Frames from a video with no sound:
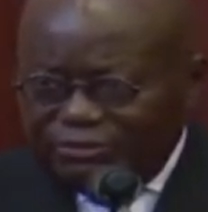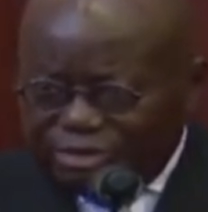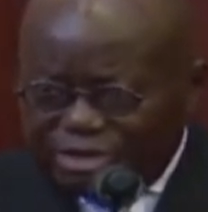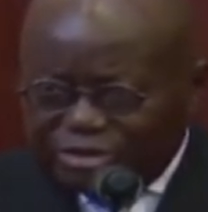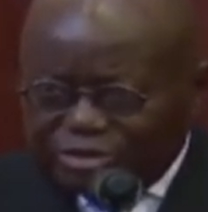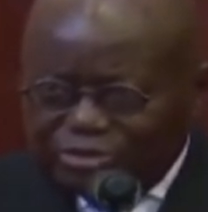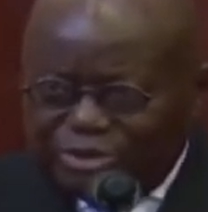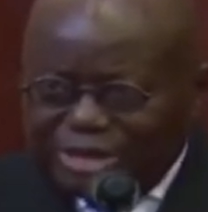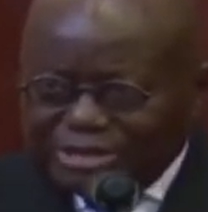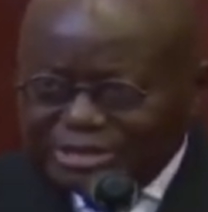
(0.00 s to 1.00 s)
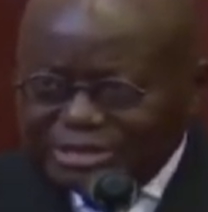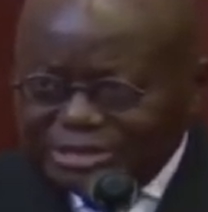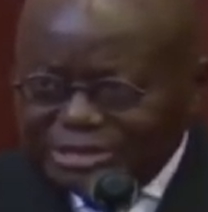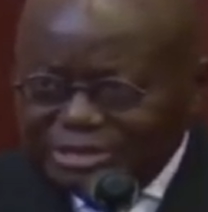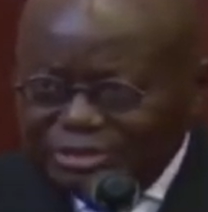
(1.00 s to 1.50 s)
for these two
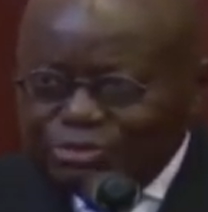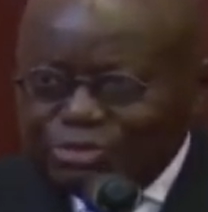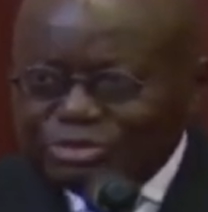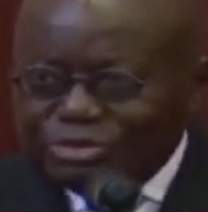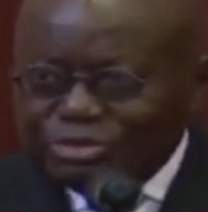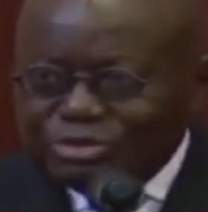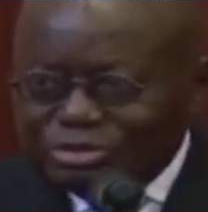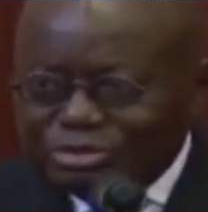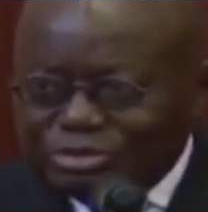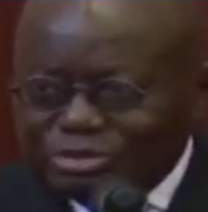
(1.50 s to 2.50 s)
matches will at